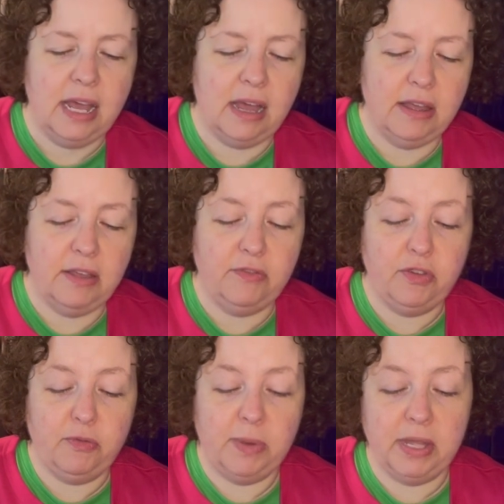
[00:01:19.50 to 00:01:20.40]
If
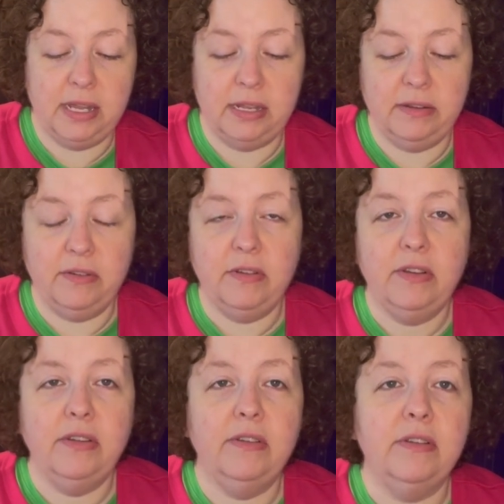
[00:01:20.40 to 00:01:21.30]
you've been,
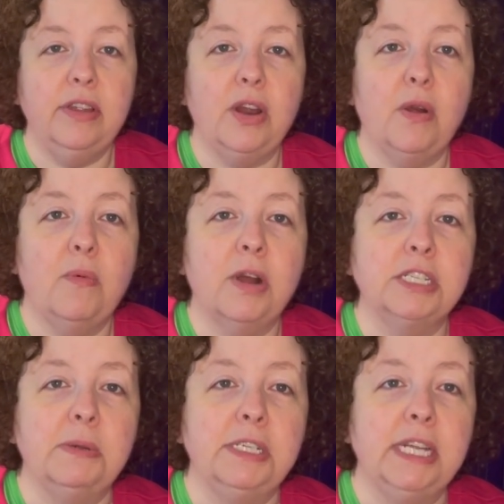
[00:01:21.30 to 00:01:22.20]
you know,
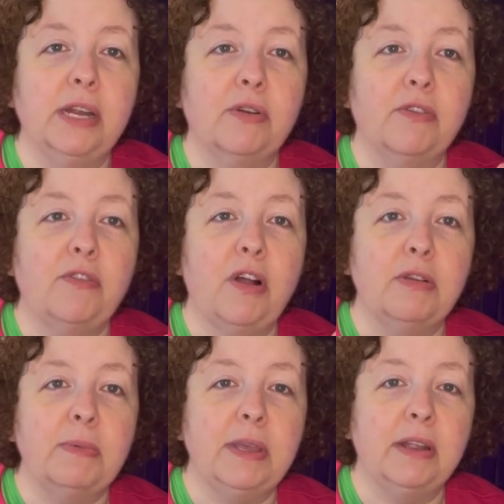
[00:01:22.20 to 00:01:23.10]
watching my channel or
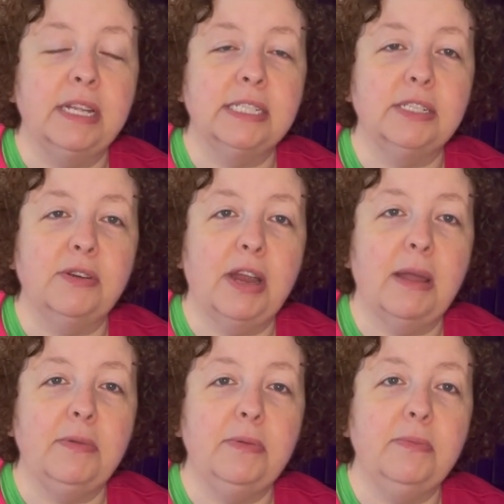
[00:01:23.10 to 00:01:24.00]
following me on
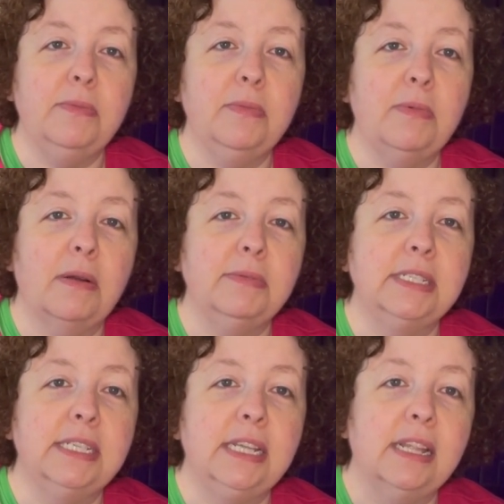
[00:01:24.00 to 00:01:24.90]
Instagram, you've probably
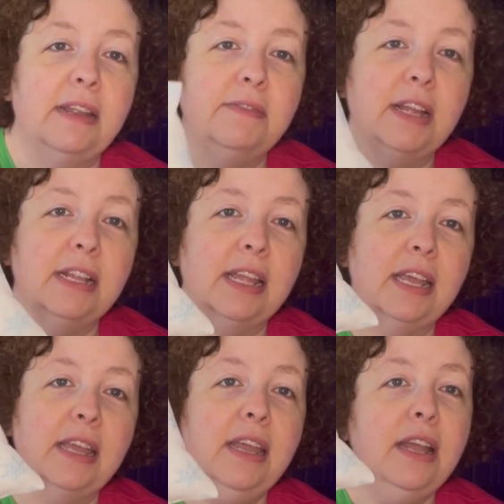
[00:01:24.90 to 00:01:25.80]
seen that I've done
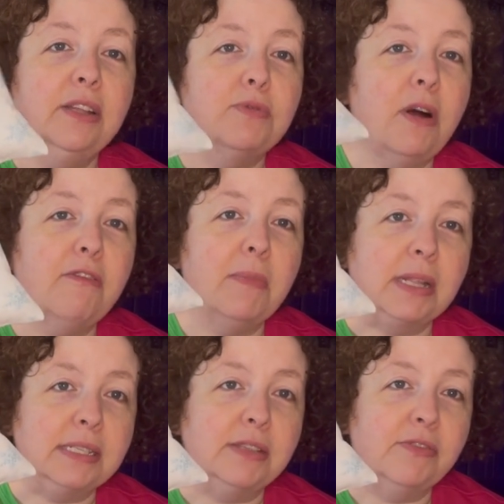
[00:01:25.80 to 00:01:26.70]
like 12
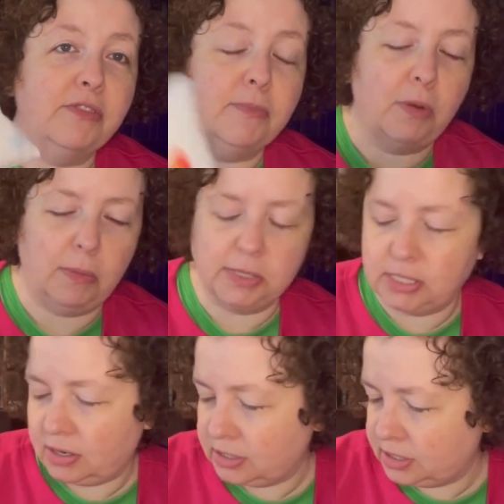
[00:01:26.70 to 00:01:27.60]
months of
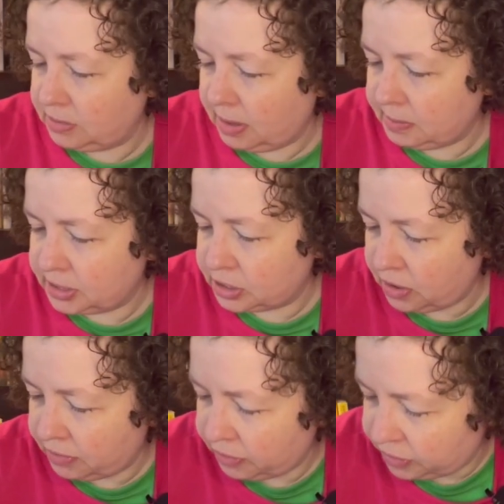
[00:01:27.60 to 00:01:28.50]
Bulbasaurs. So I'm gonna show
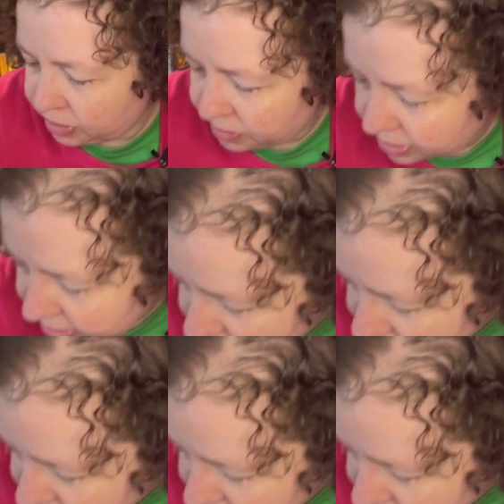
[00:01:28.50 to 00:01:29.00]
off a few of the